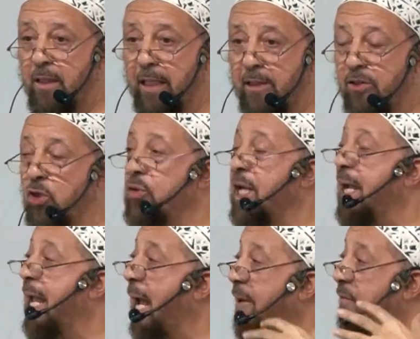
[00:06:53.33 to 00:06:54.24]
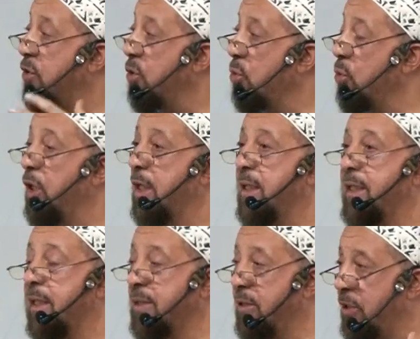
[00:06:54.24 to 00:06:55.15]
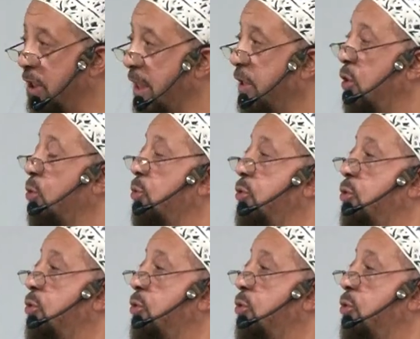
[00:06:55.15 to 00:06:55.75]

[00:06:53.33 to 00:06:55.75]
And so they have to continue